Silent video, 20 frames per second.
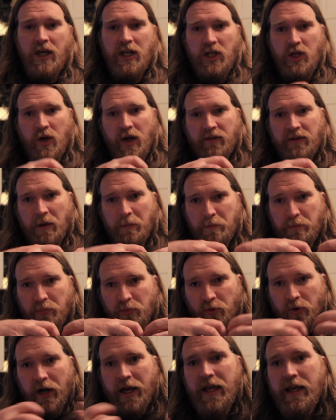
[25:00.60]
you have to
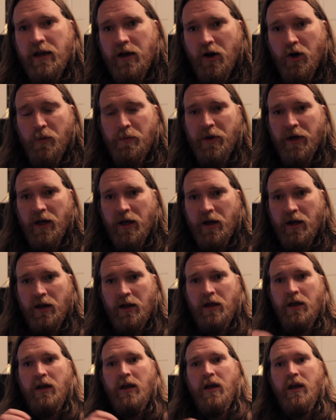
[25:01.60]
break
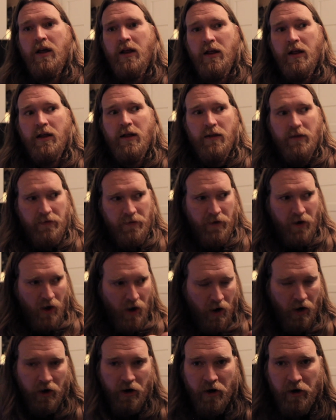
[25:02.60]
open the
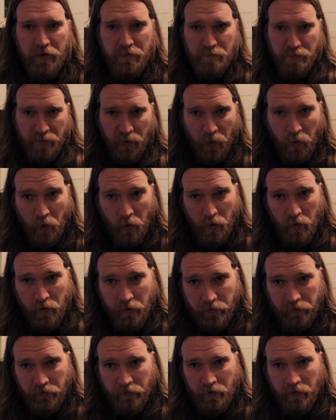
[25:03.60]
hard
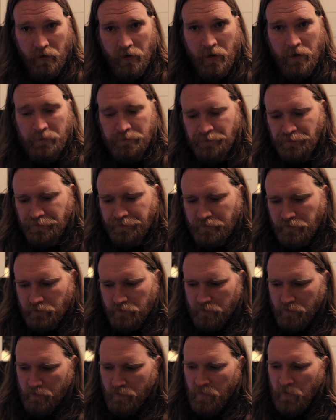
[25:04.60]
bowls.
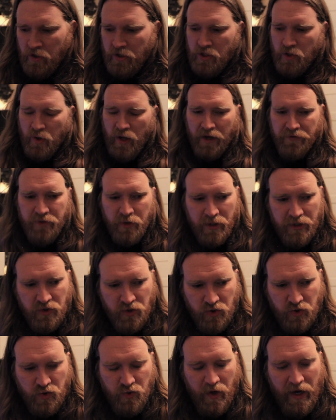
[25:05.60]
You have to
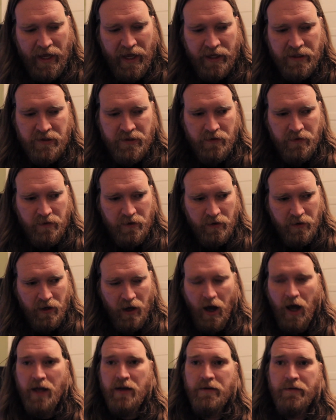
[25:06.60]
extract the
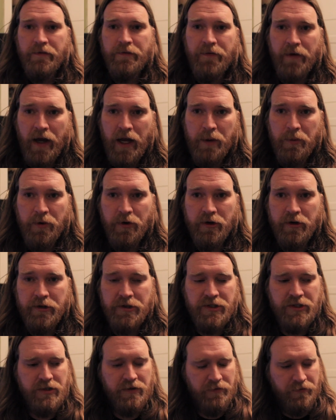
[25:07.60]
cotton
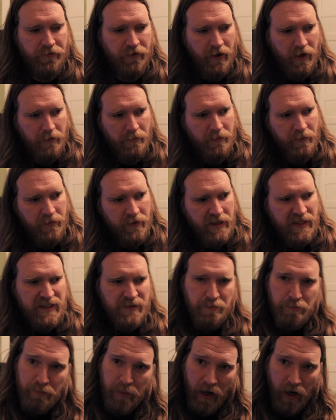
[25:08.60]
fibers from
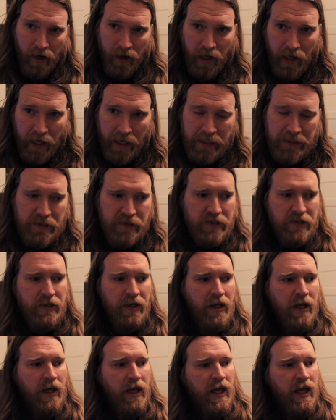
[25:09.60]
these pods,